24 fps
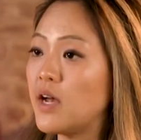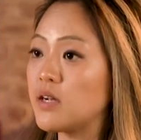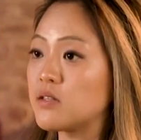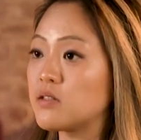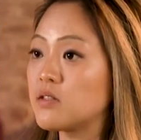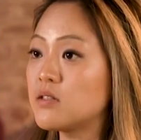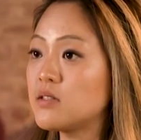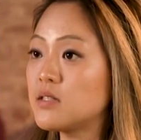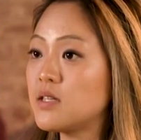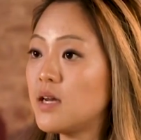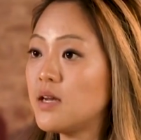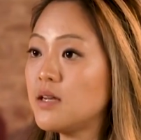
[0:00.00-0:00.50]

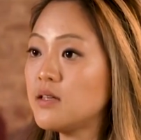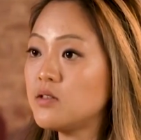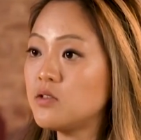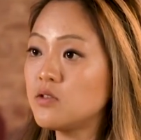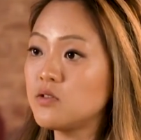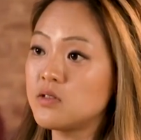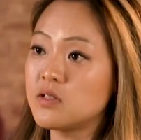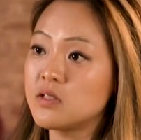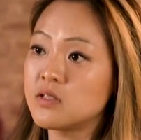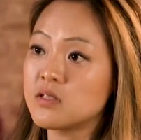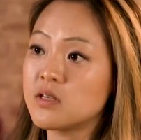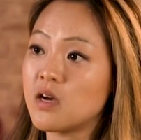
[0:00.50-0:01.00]
exercise to
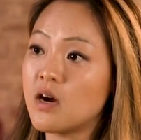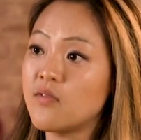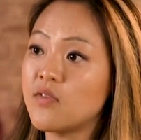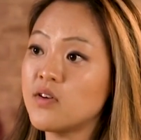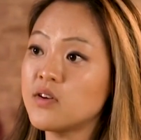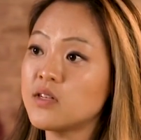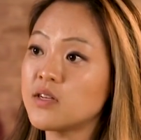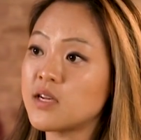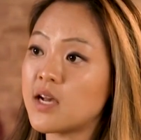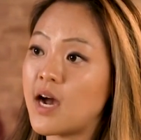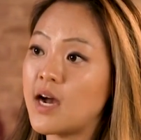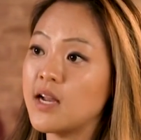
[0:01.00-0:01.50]
discover
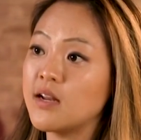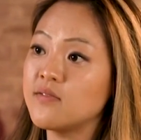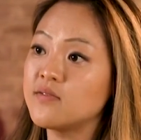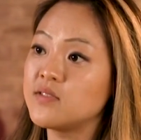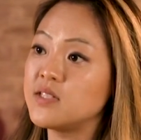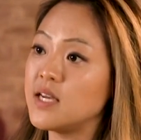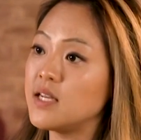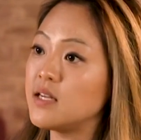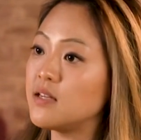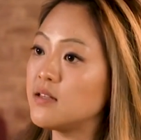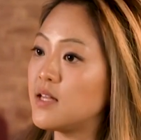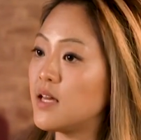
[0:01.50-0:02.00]
the kind of
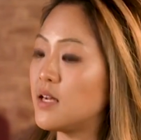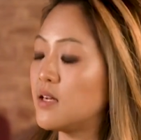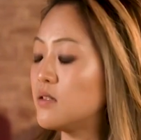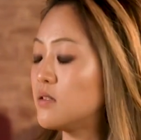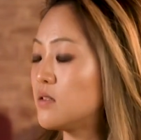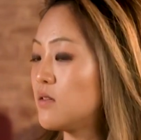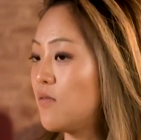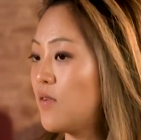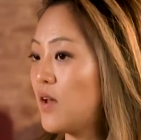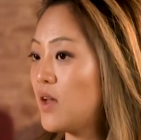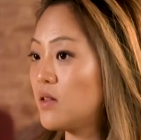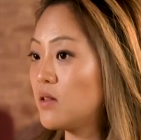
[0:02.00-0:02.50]
data that is
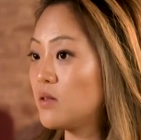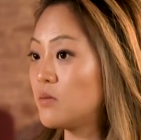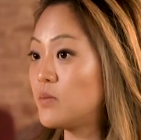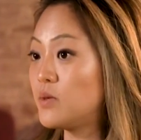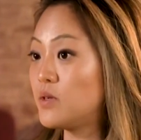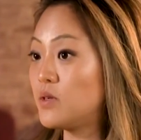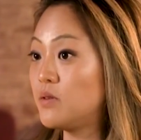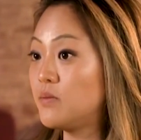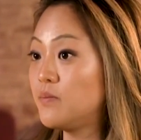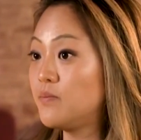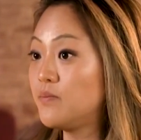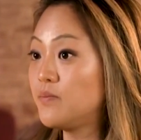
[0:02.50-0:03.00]

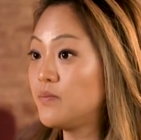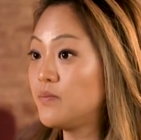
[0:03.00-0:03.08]
available.